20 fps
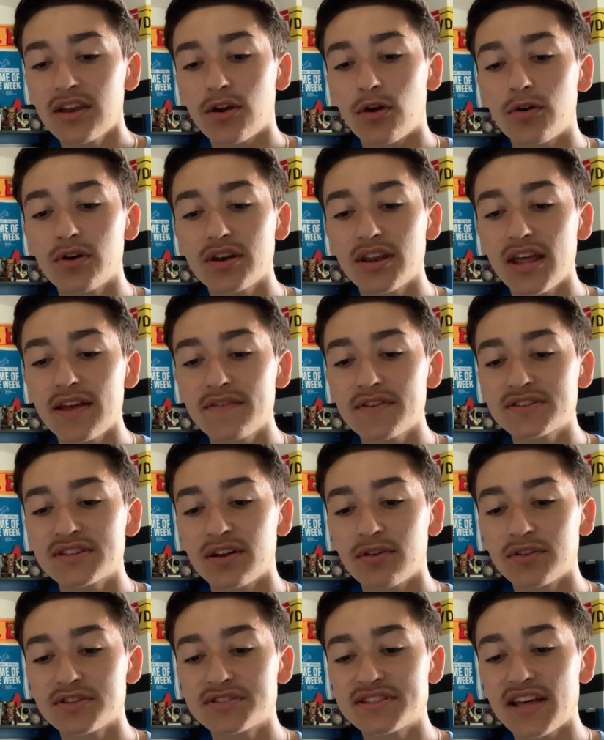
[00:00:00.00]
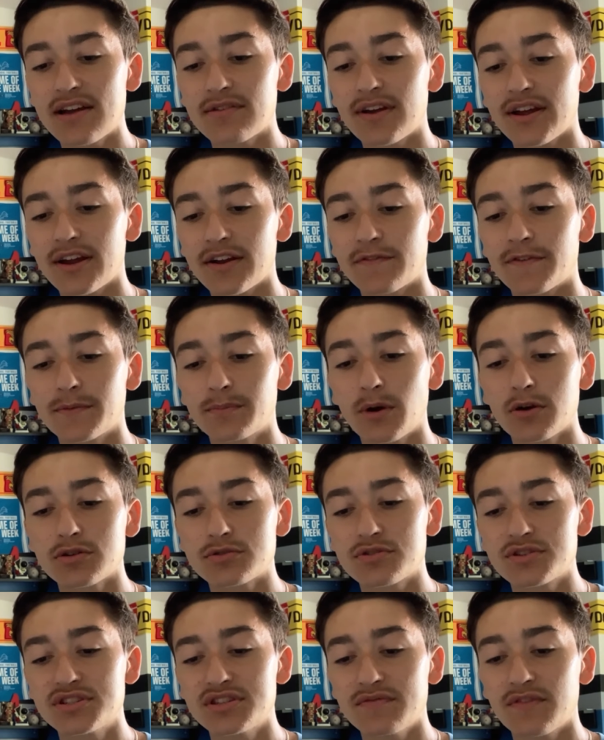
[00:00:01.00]
Corey Davis holds that record for
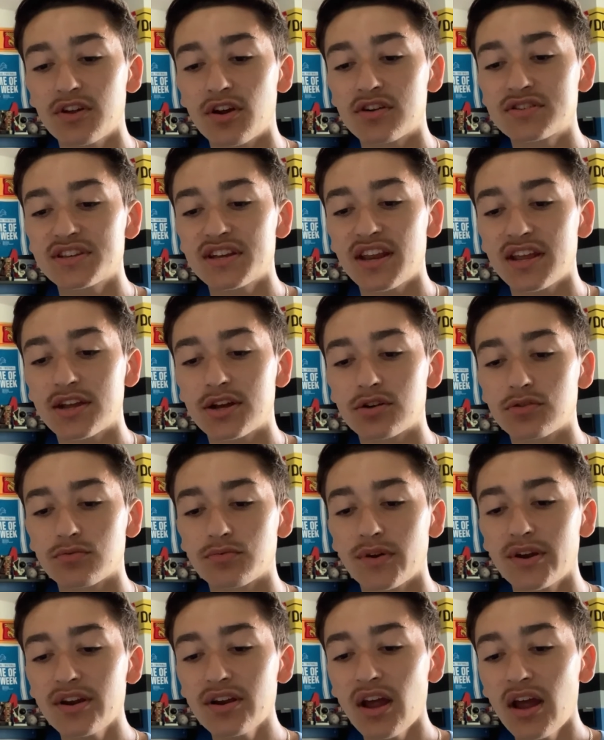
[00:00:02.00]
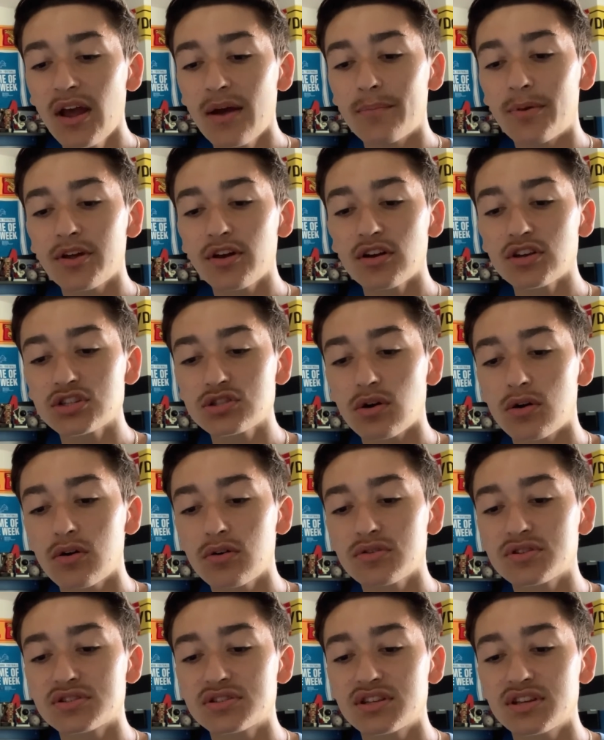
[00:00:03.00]
most receiving yards in a career, but he also
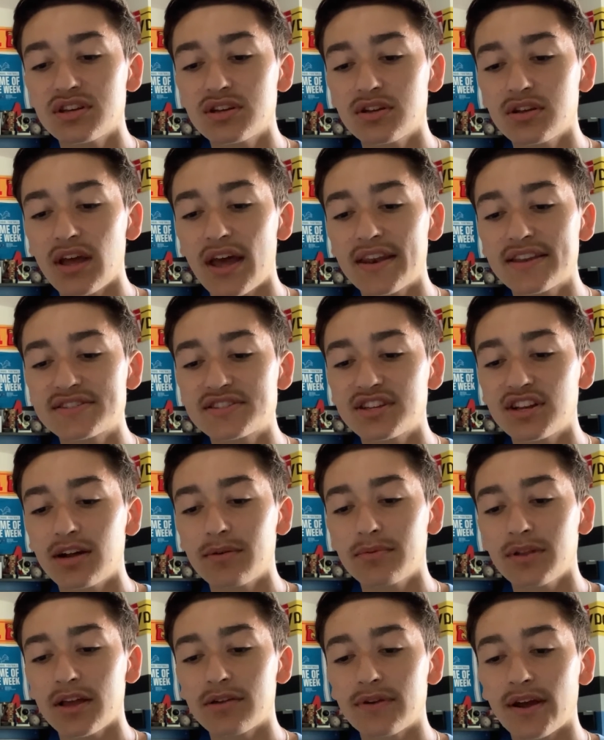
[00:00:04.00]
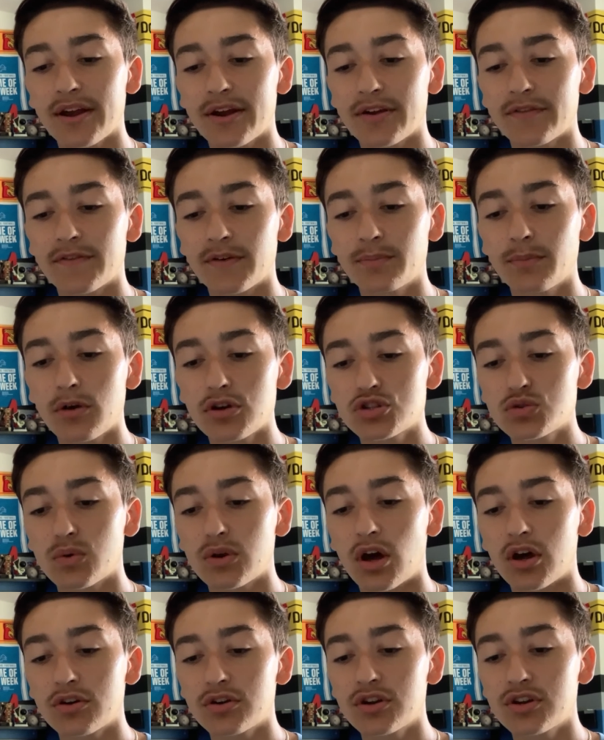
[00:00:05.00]
holds the NCAA record for most
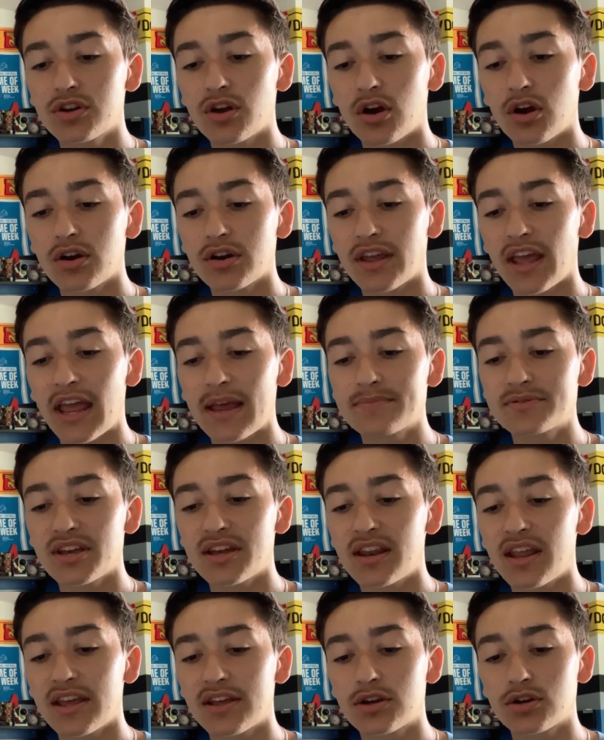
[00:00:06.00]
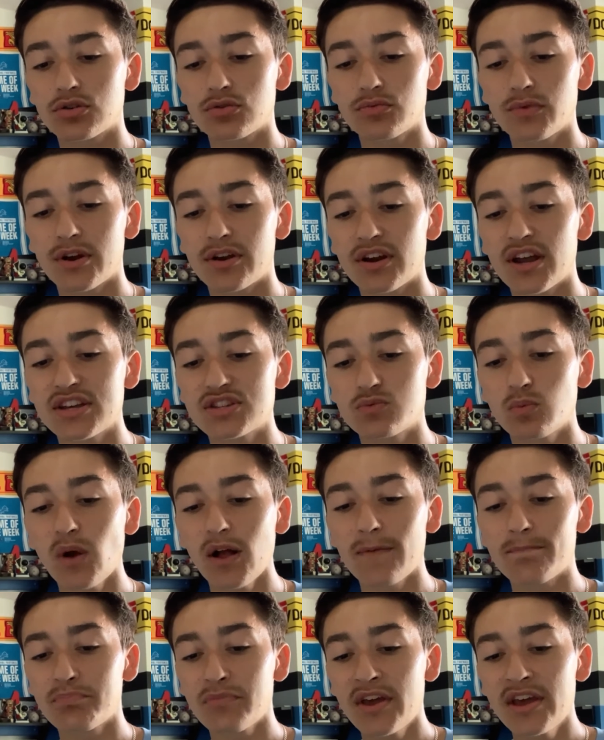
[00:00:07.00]
100 yard games in a career as
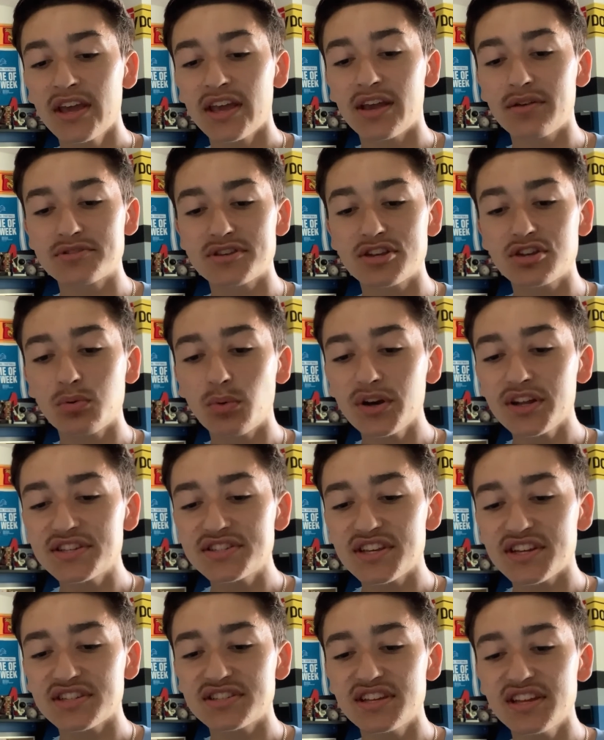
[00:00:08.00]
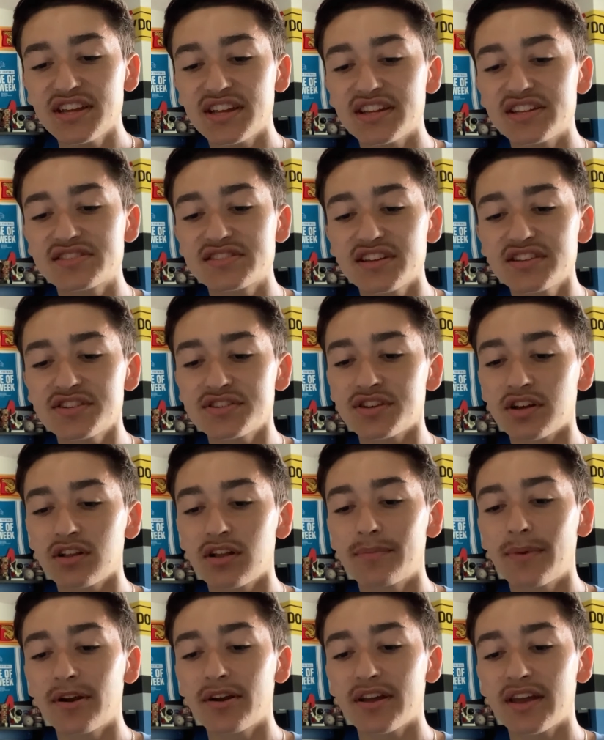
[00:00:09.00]
well. He was a 2016 Consensus
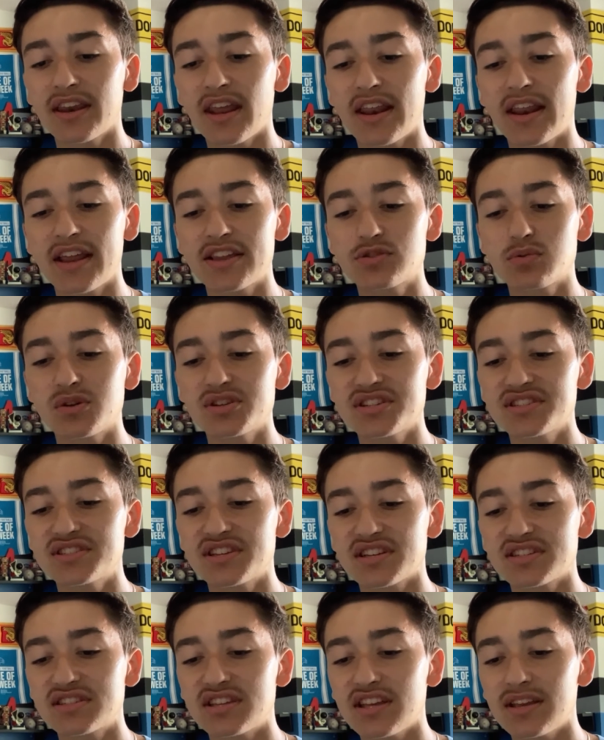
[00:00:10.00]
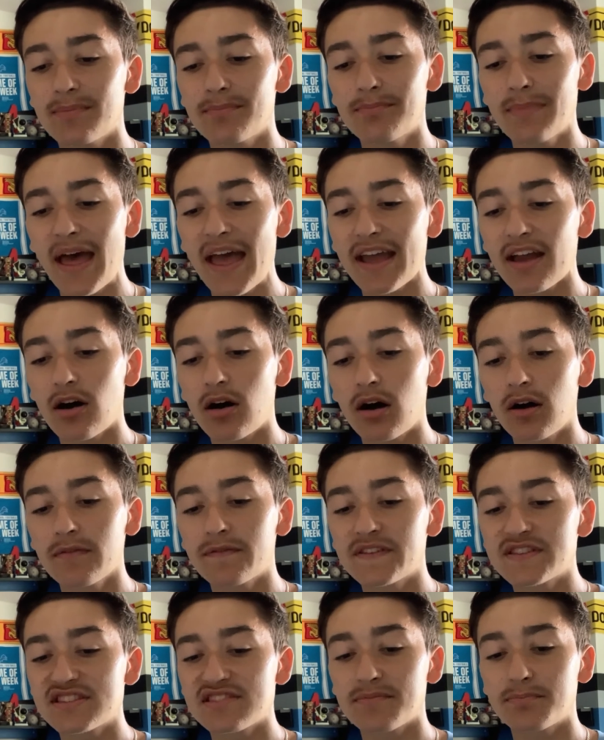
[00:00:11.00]
All American and a 2016 MAC
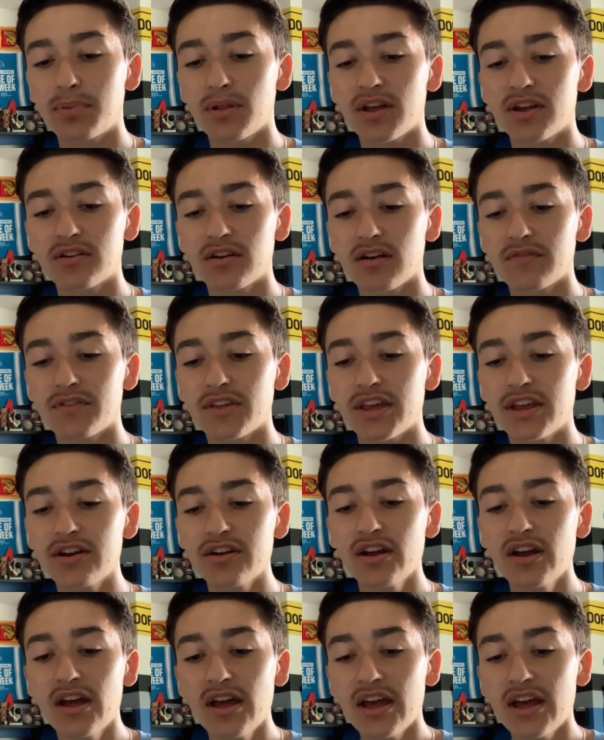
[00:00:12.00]
Offensive Player of the Year.